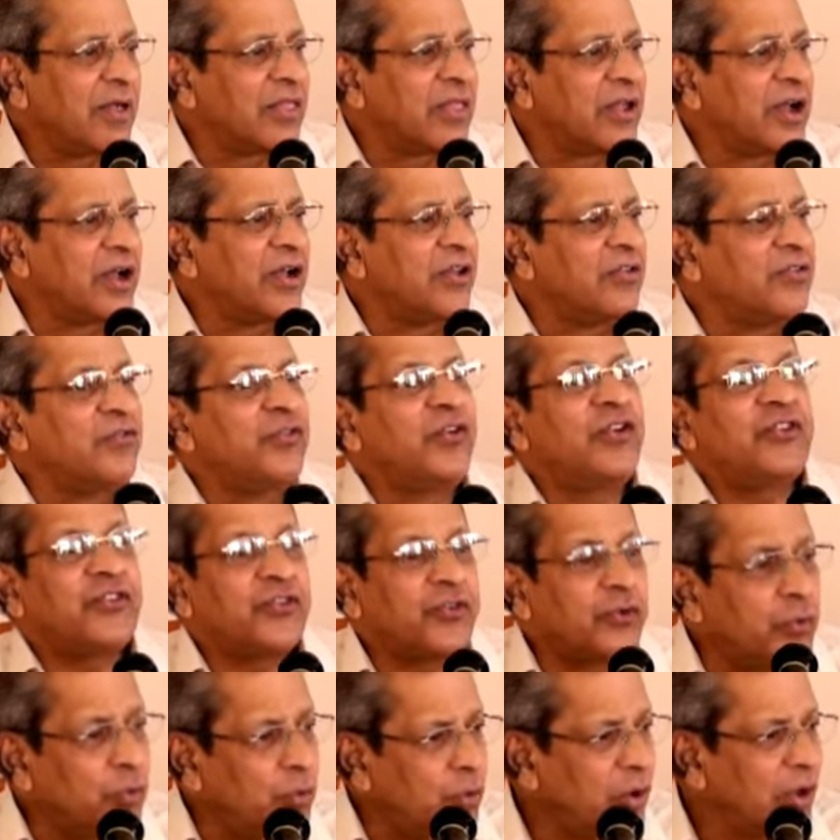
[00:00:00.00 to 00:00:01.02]
whether it is
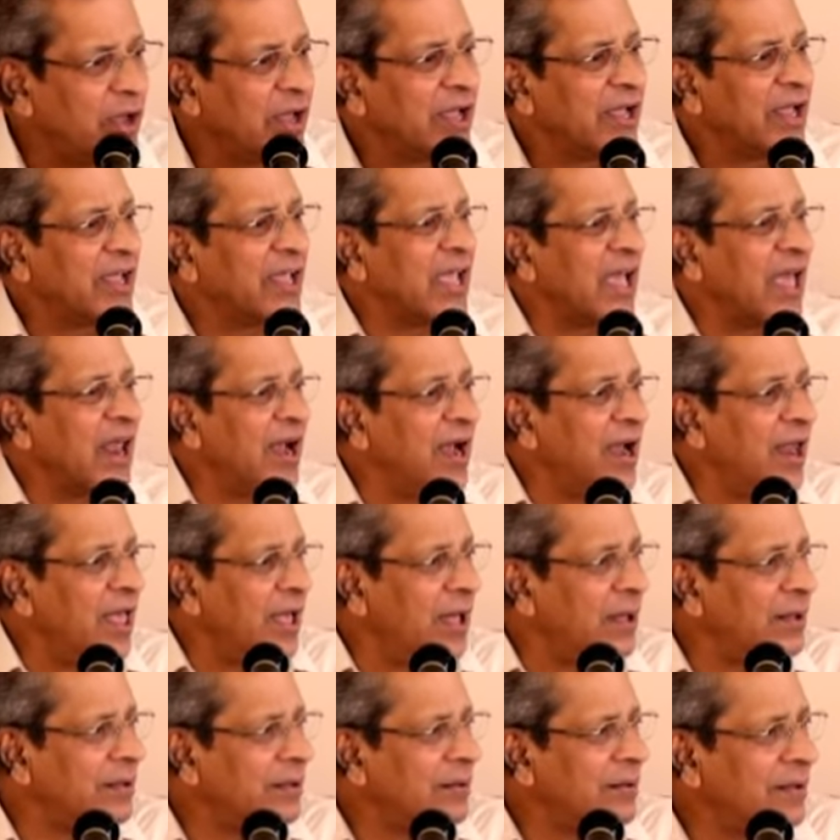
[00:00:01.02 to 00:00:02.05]
Vishu,
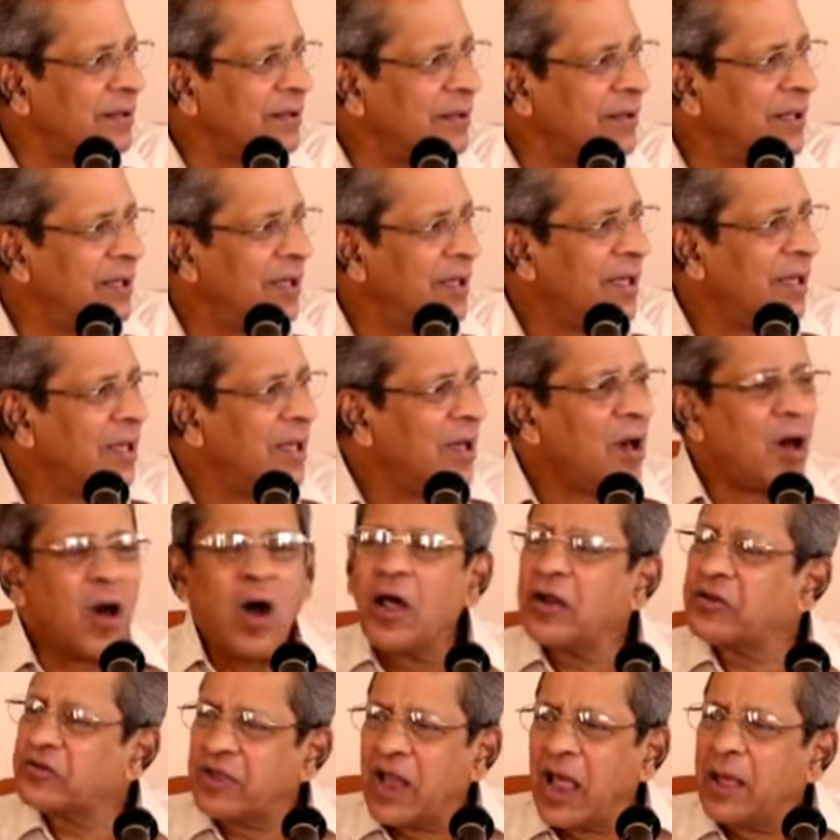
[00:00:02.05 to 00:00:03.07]
Kerala,
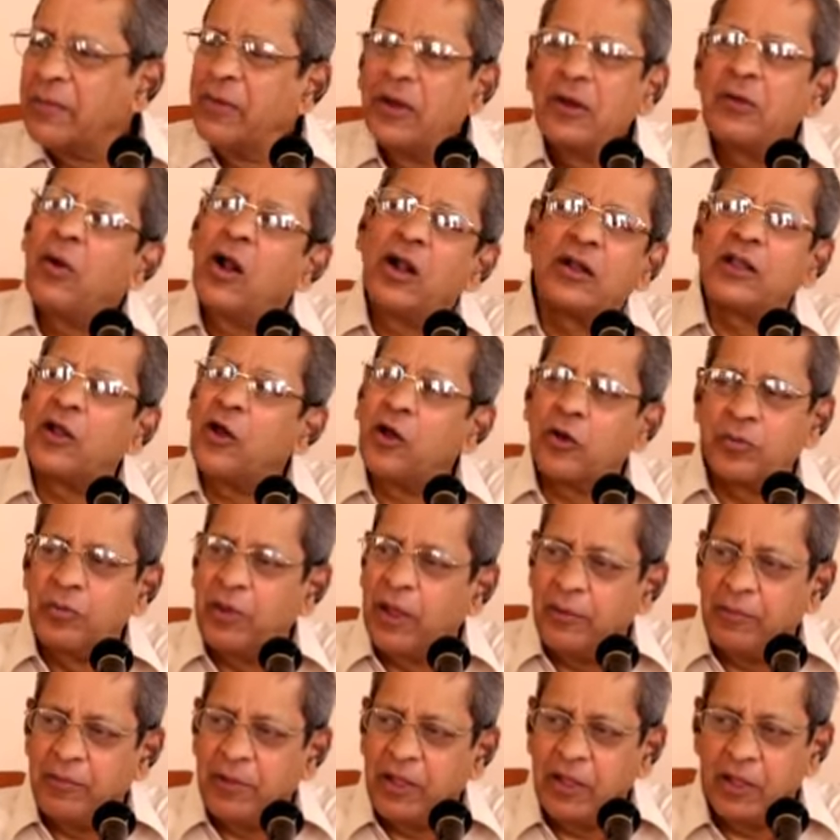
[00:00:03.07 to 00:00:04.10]
or Tamil, whatever
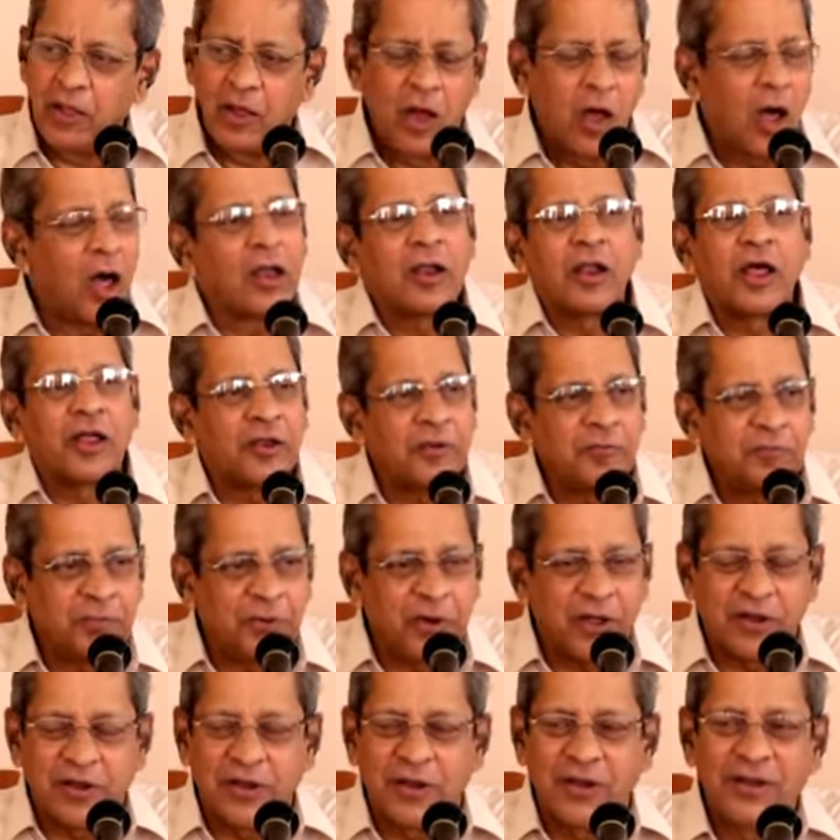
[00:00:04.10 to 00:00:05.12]
may be. All are
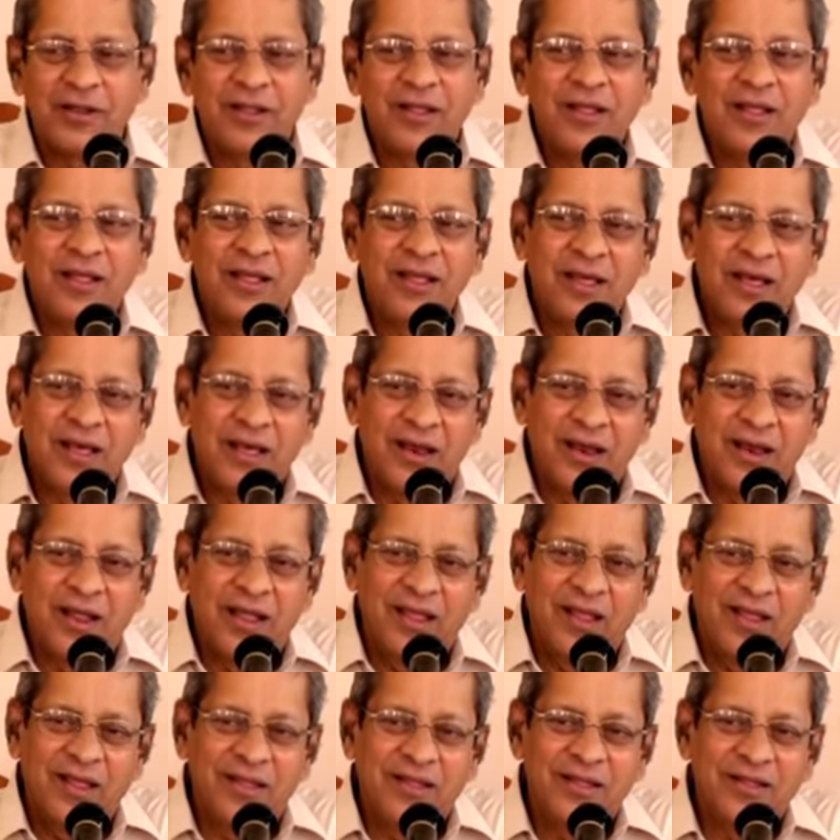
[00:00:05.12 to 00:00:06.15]
important.
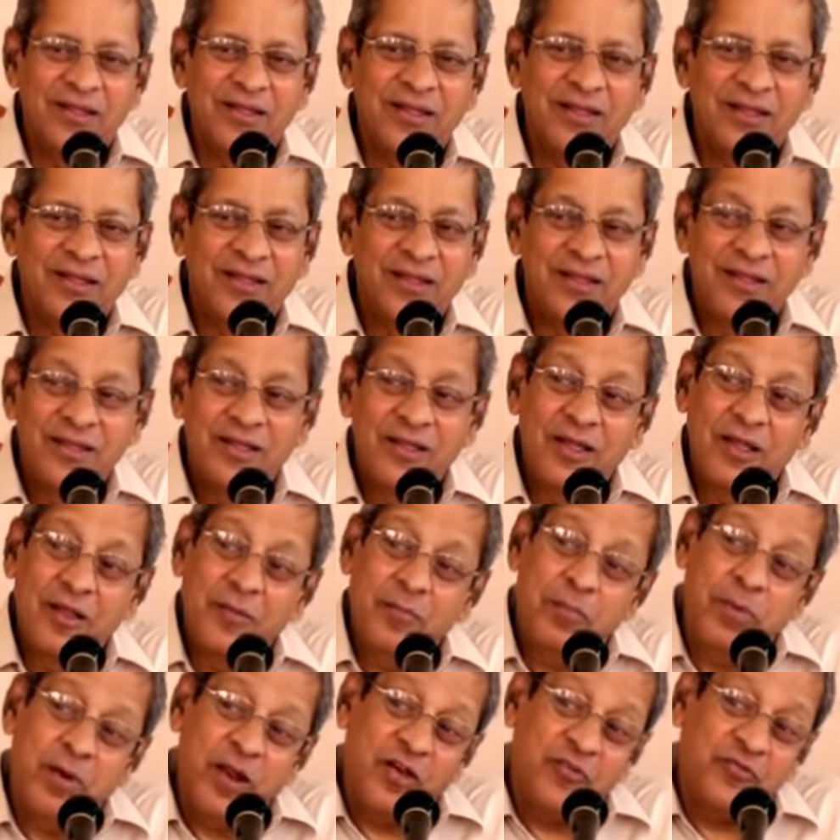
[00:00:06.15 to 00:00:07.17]
Aray,
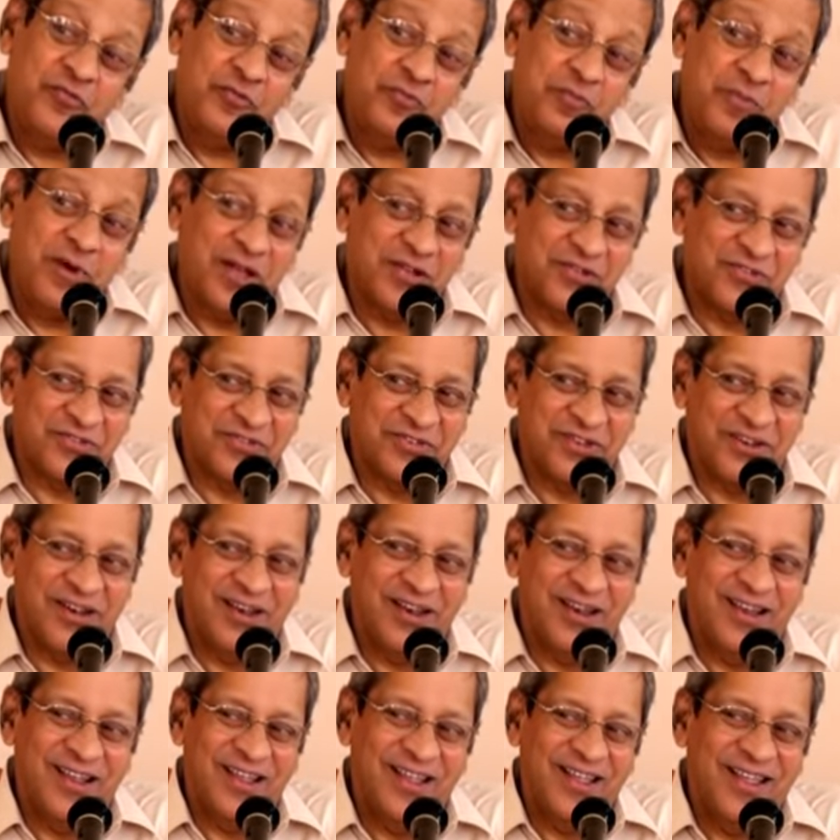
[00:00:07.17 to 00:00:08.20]
bluff
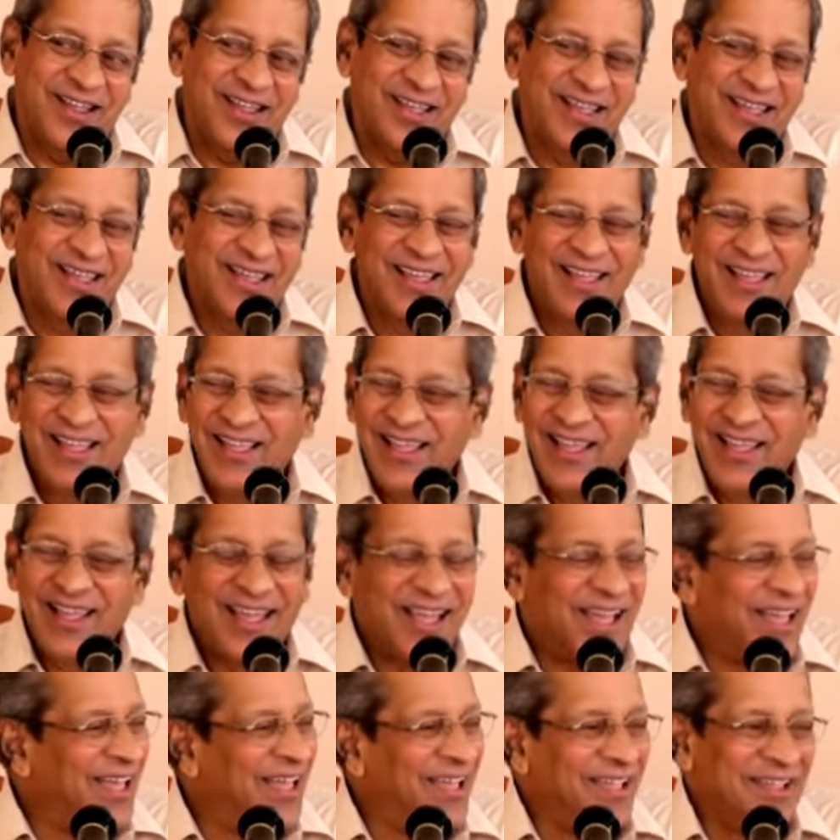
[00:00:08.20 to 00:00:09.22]
master,
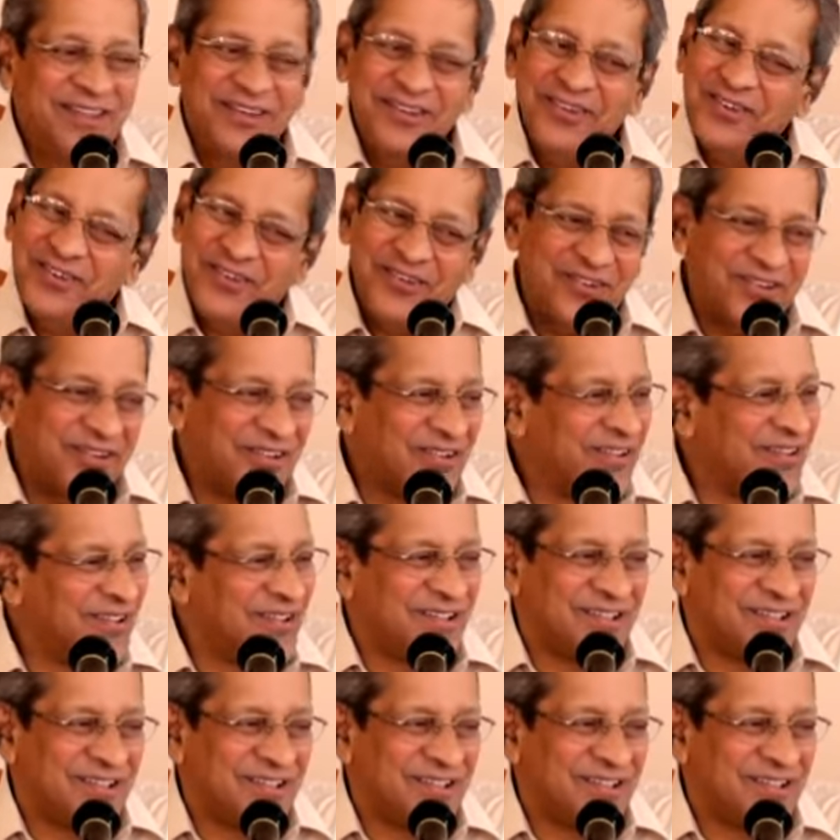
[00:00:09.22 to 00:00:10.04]
I know.